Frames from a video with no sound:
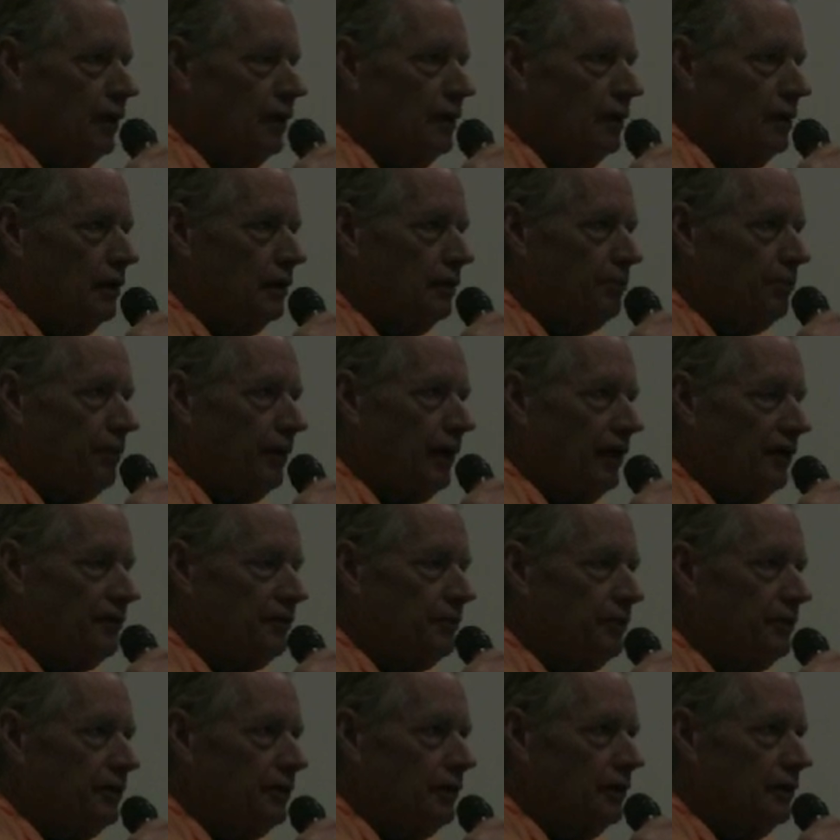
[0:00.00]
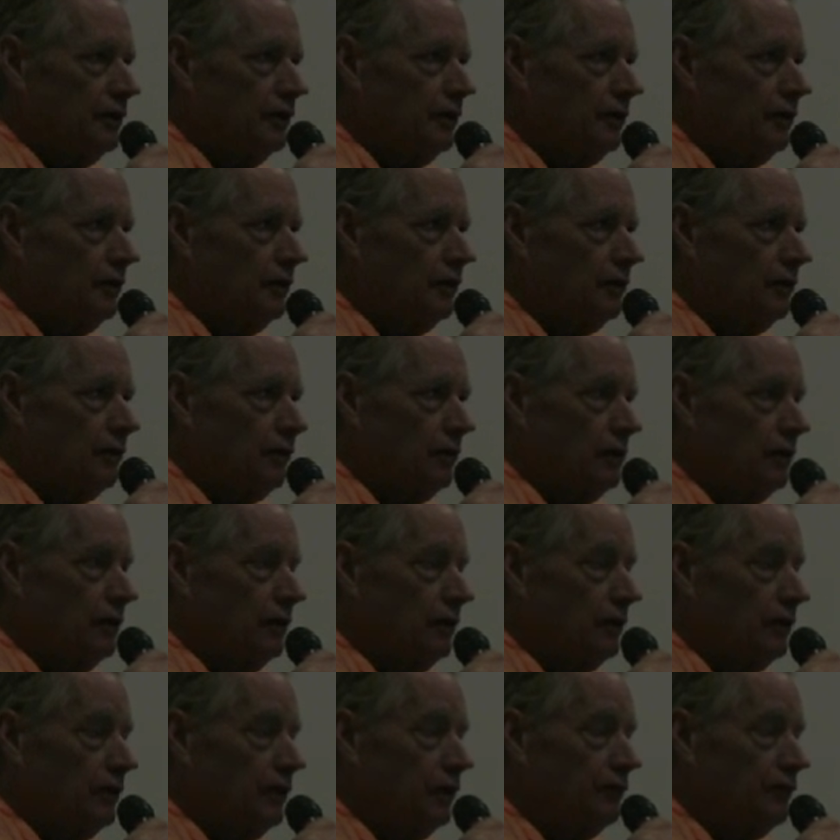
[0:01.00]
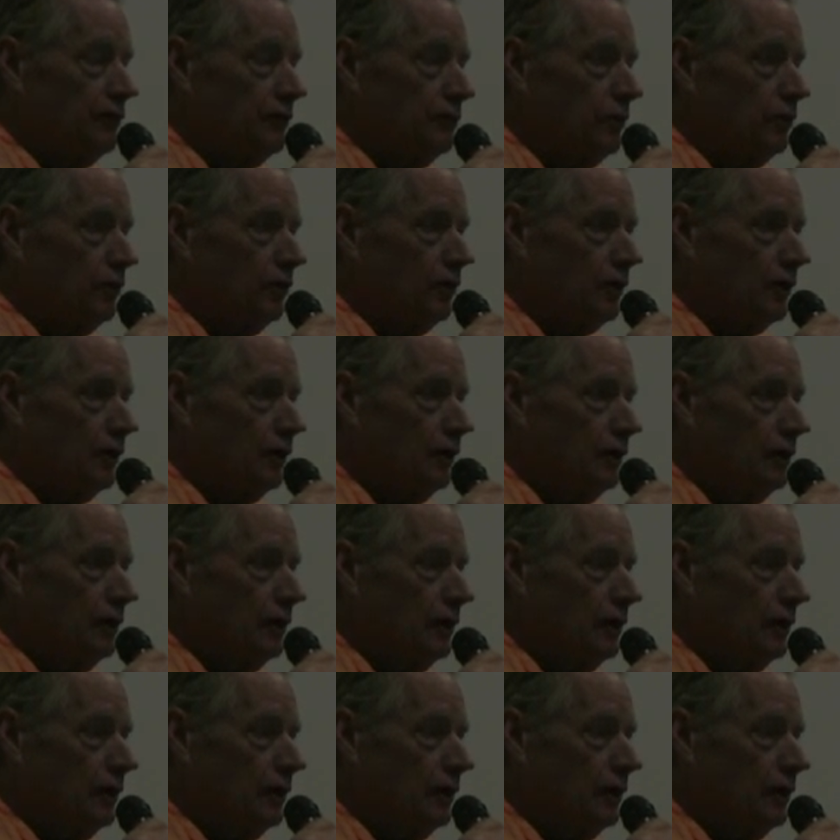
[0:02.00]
and possibly a year or even more